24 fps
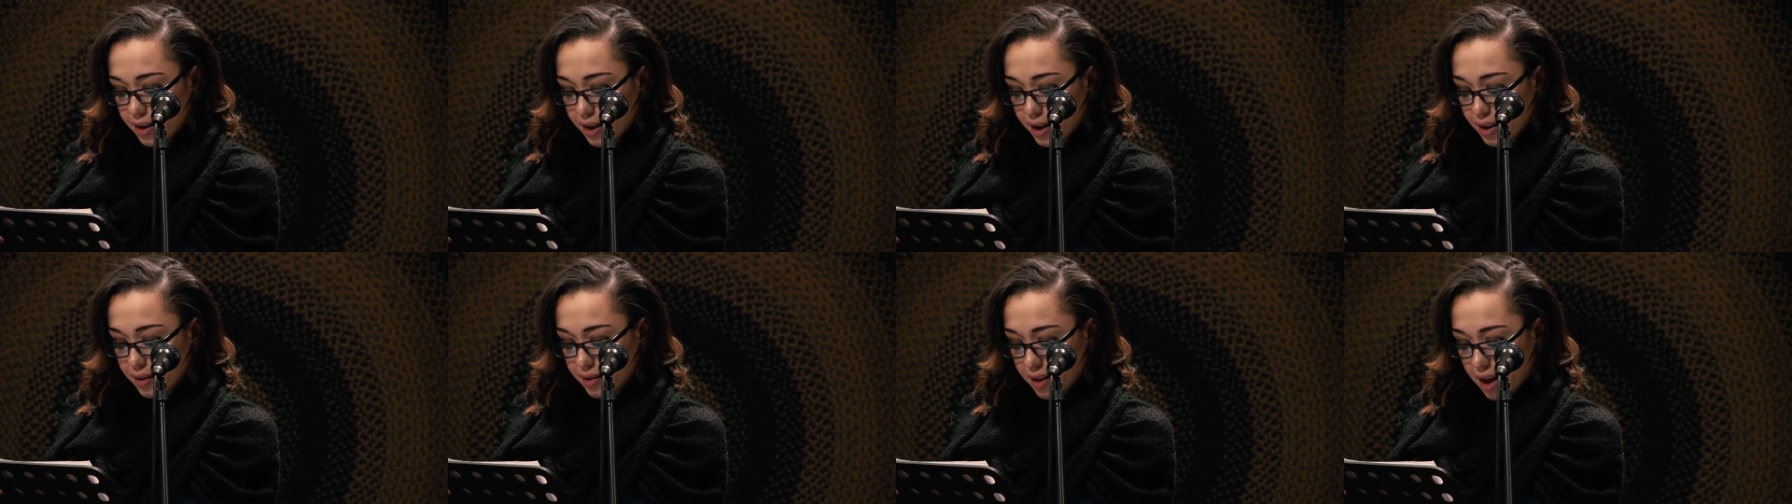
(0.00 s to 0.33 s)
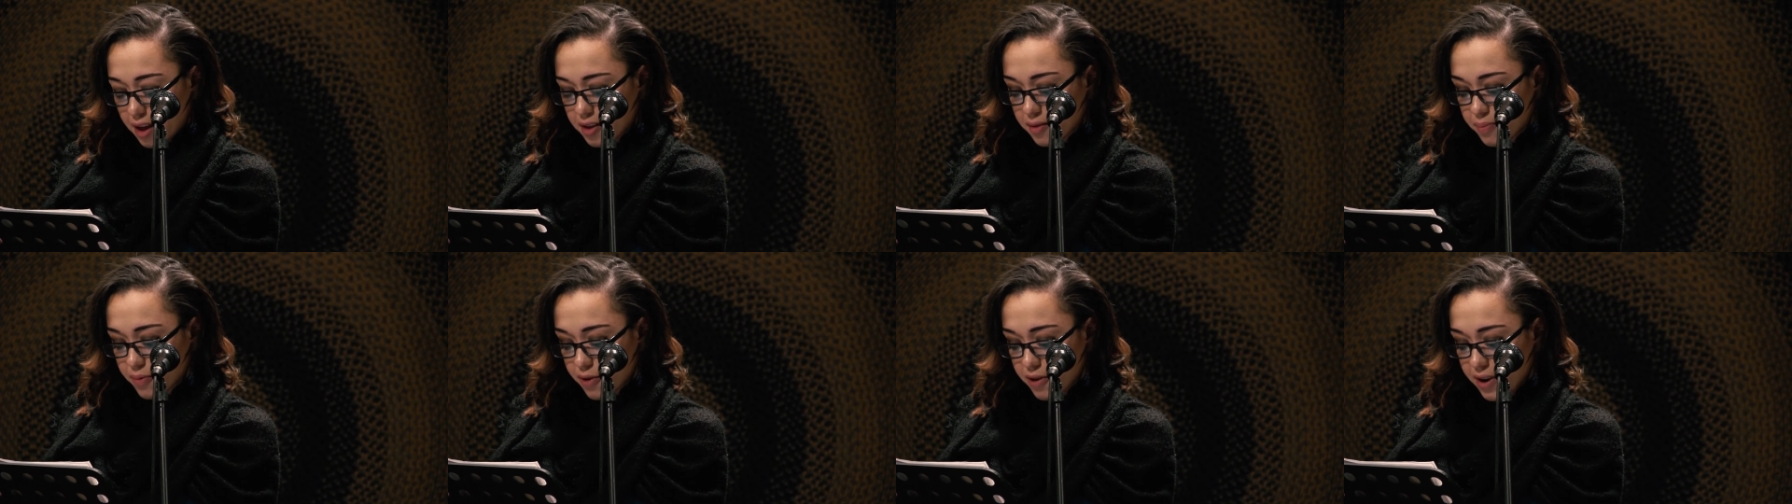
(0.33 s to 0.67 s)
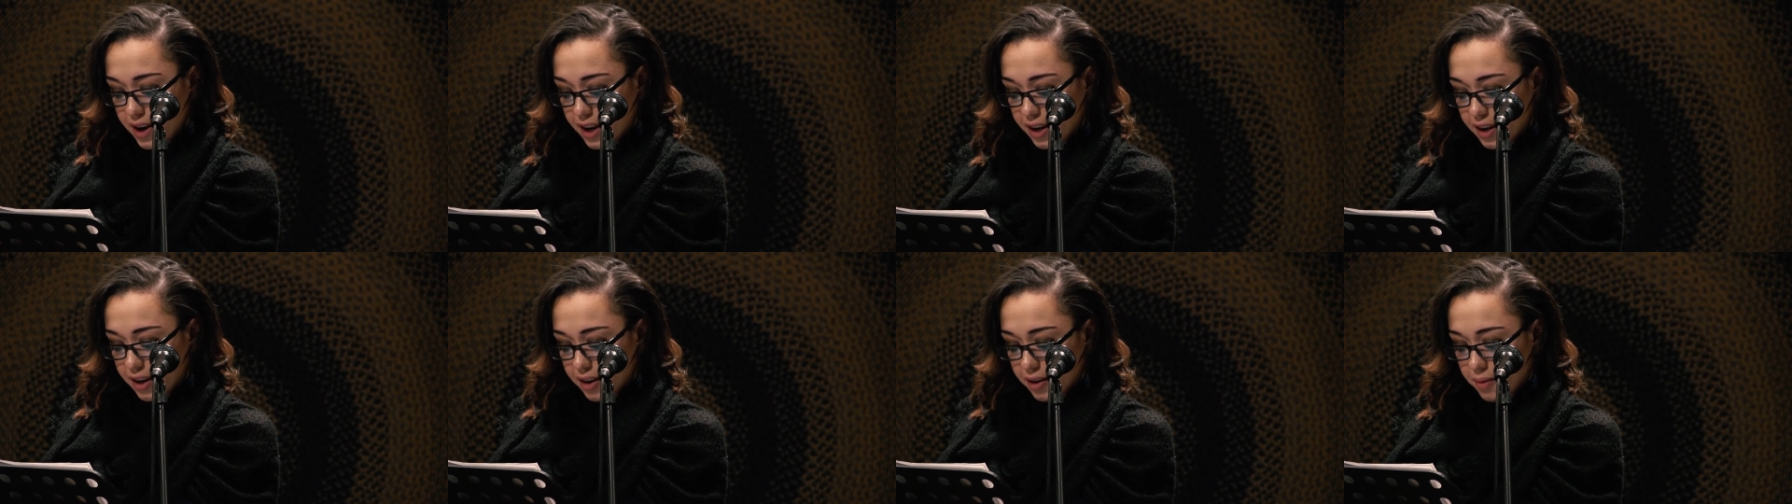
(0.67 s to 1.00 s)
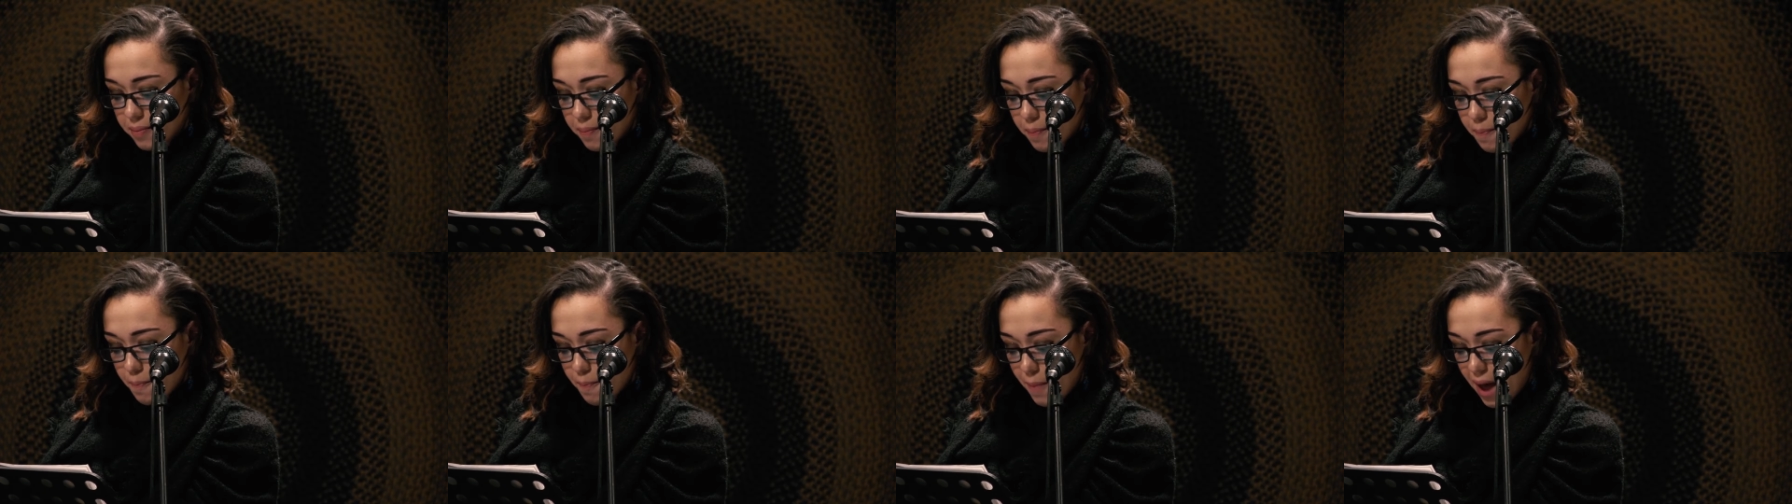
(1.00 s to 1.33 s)

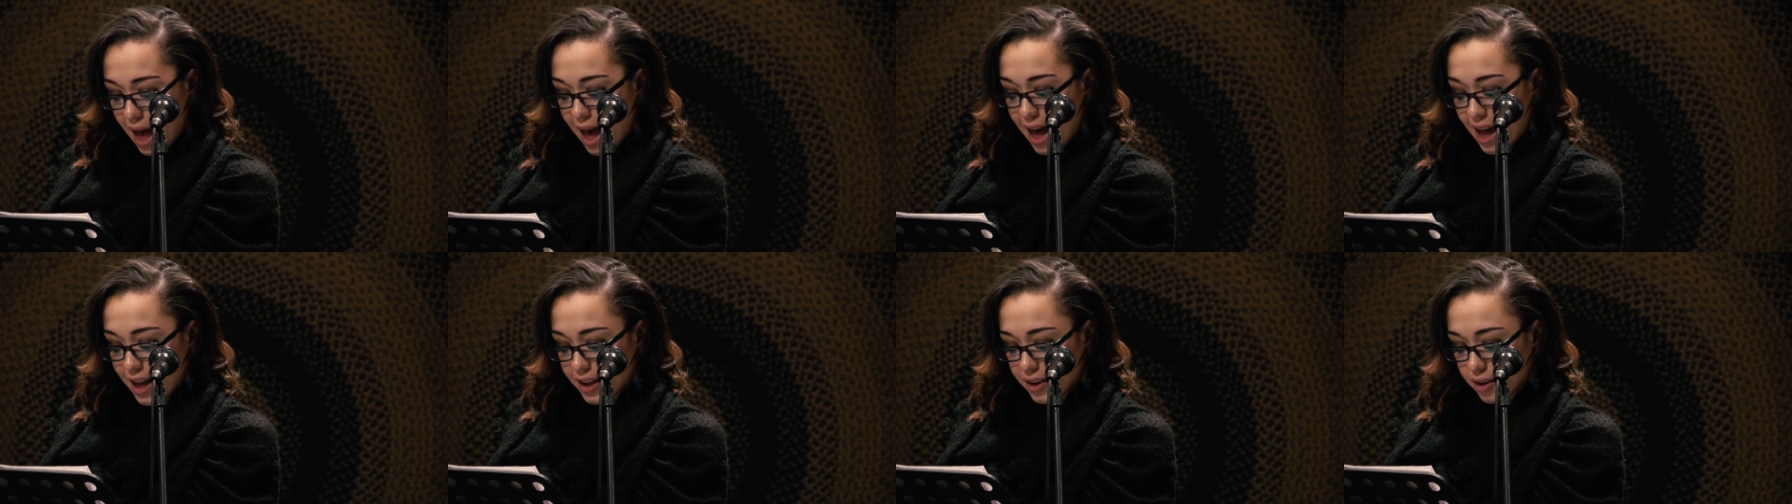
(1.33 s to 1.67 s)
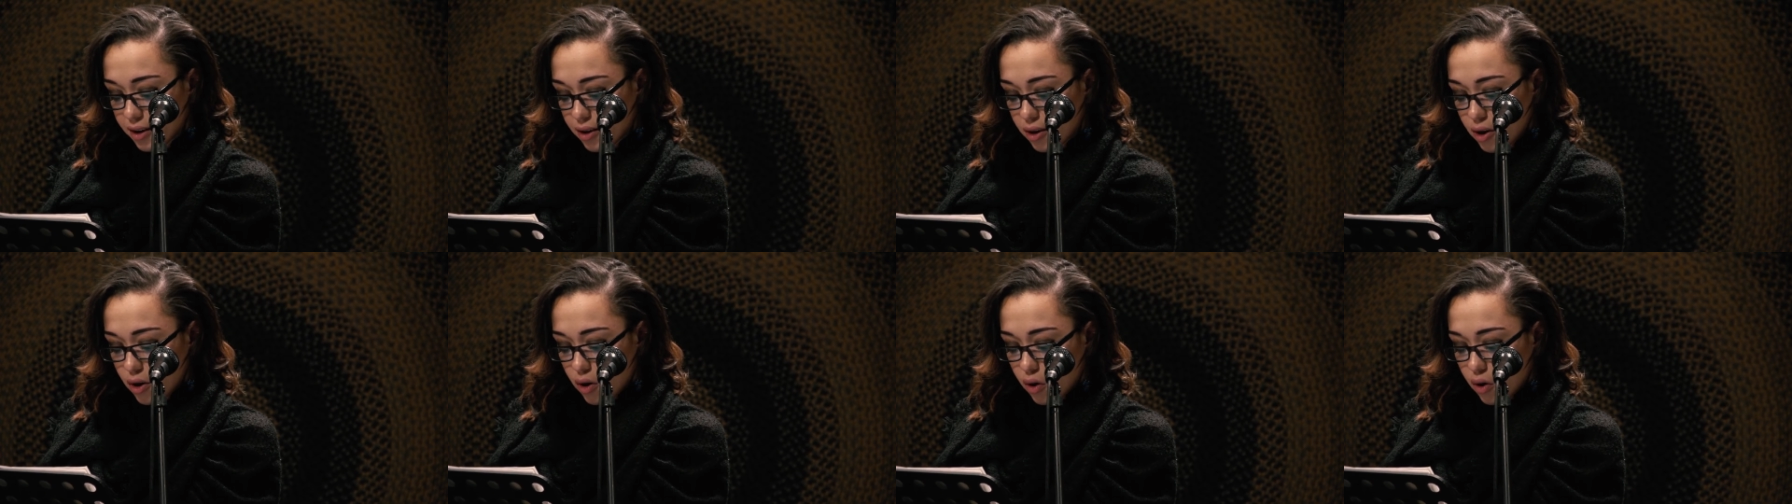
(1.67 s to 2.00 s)
exasperated, mad,